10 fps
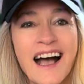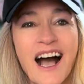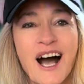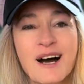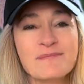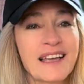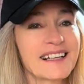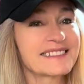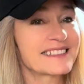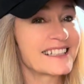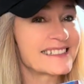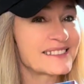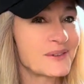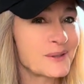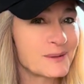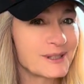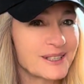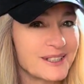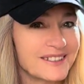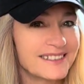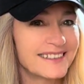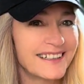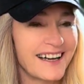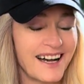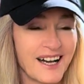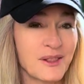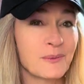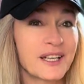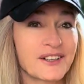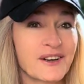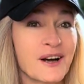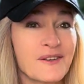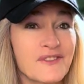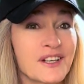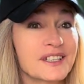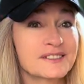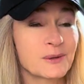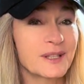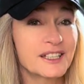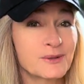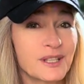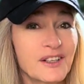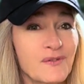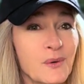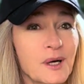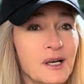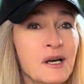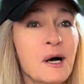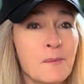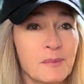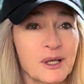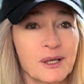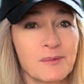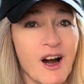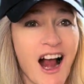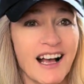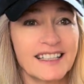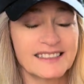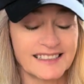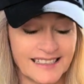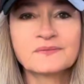may I suggest Orbital, the winner of the 2024 Booker Prize.